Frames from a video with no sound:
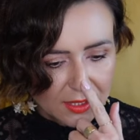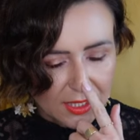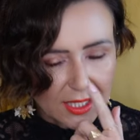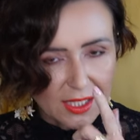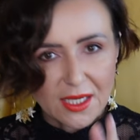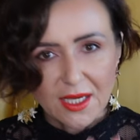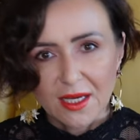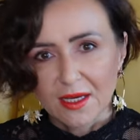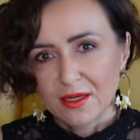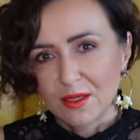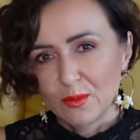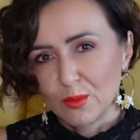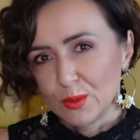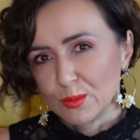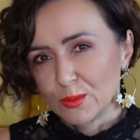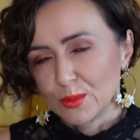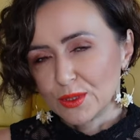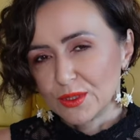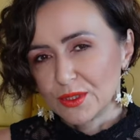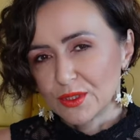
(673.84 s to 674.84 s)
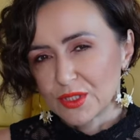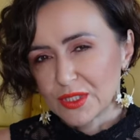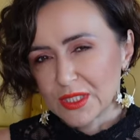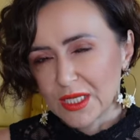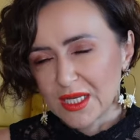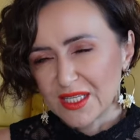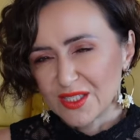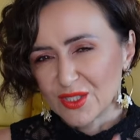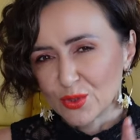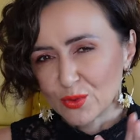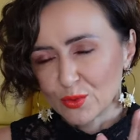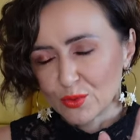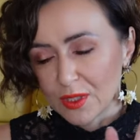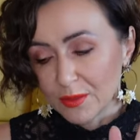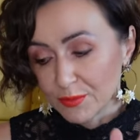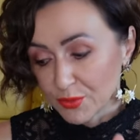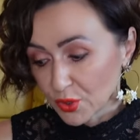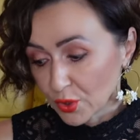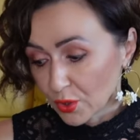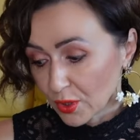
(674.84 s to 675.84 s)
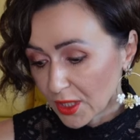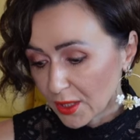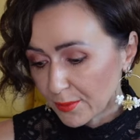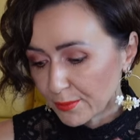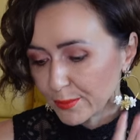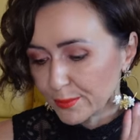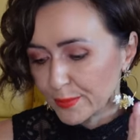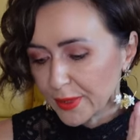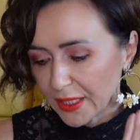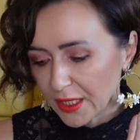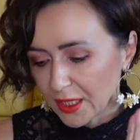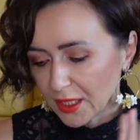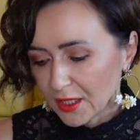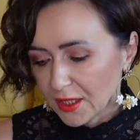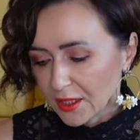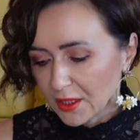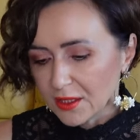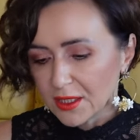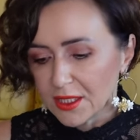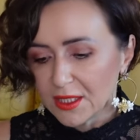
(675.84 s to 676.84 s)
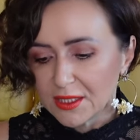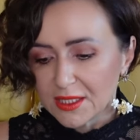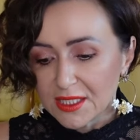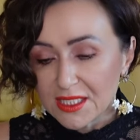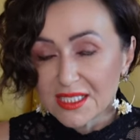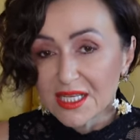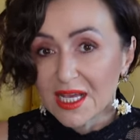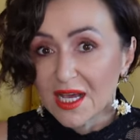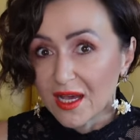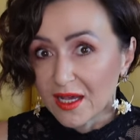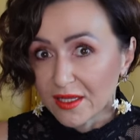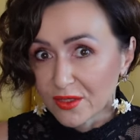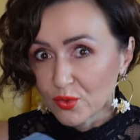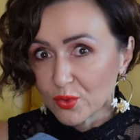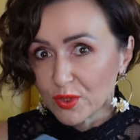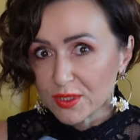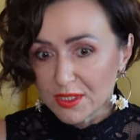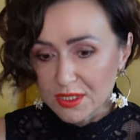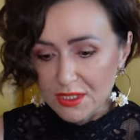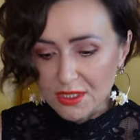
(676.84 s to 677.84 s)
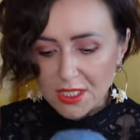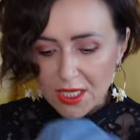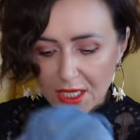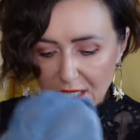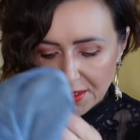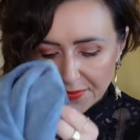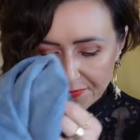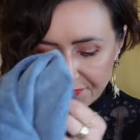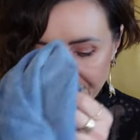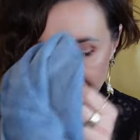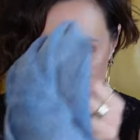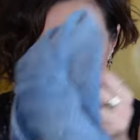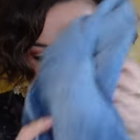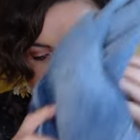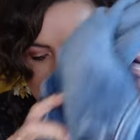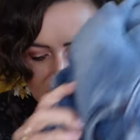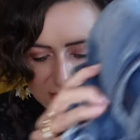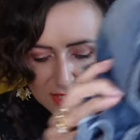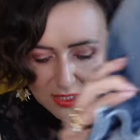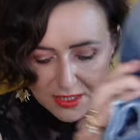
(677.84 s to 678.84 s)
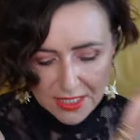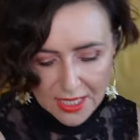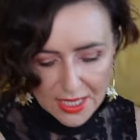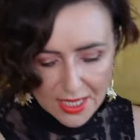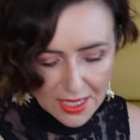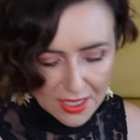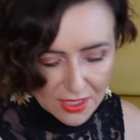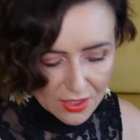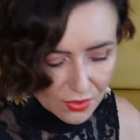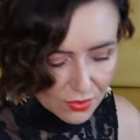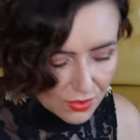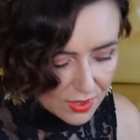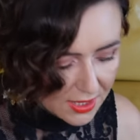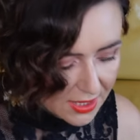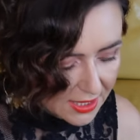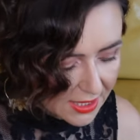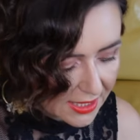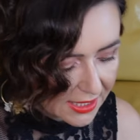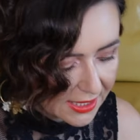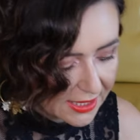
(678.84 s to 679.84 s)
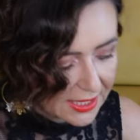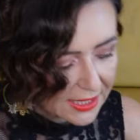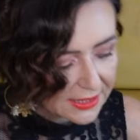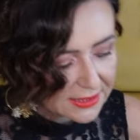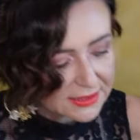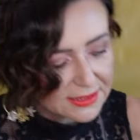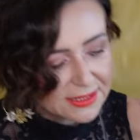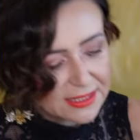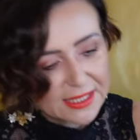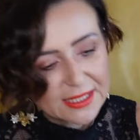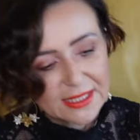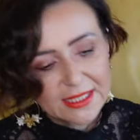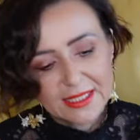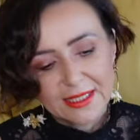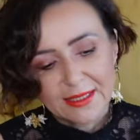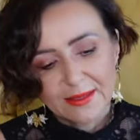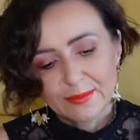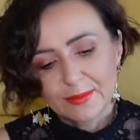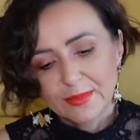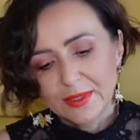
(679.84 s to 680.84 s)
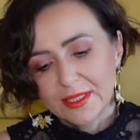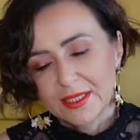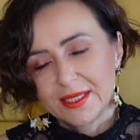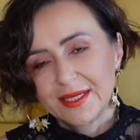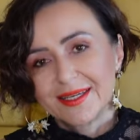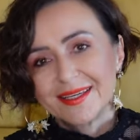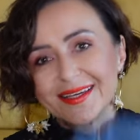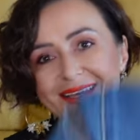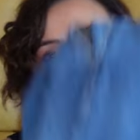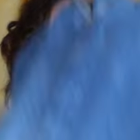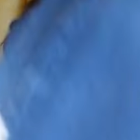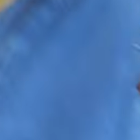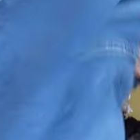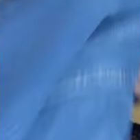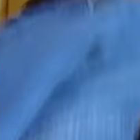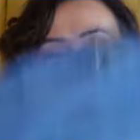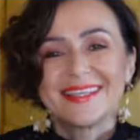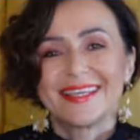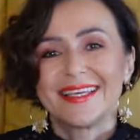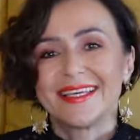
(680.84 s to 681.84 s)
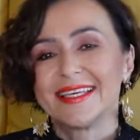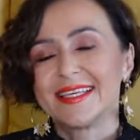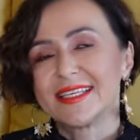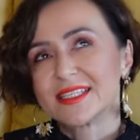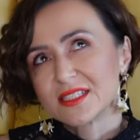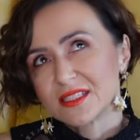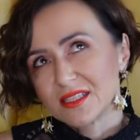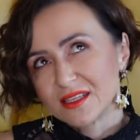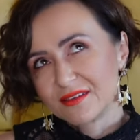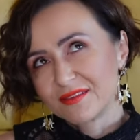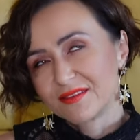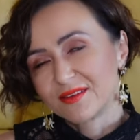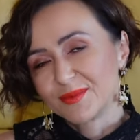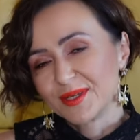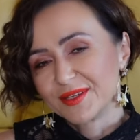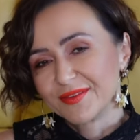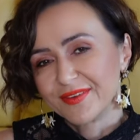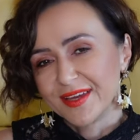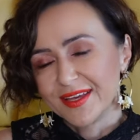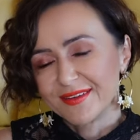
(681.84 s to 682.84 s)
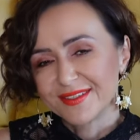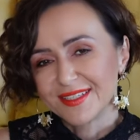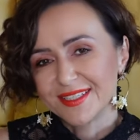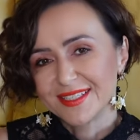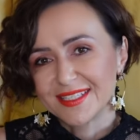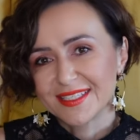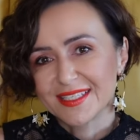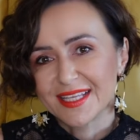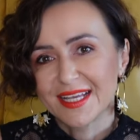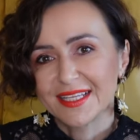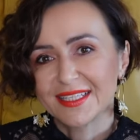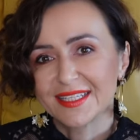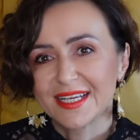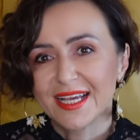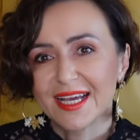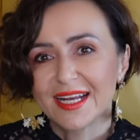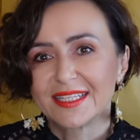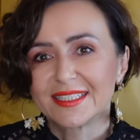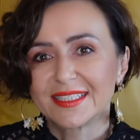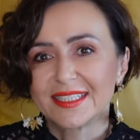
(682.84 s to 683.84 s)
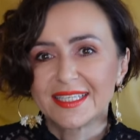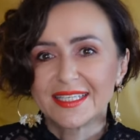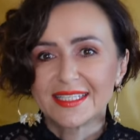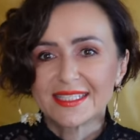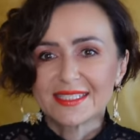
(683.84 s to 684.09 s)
I can't remember the size, so I'm sorry. But yeah, these are 29. Now, another denim, guys, is my favorite designer currently,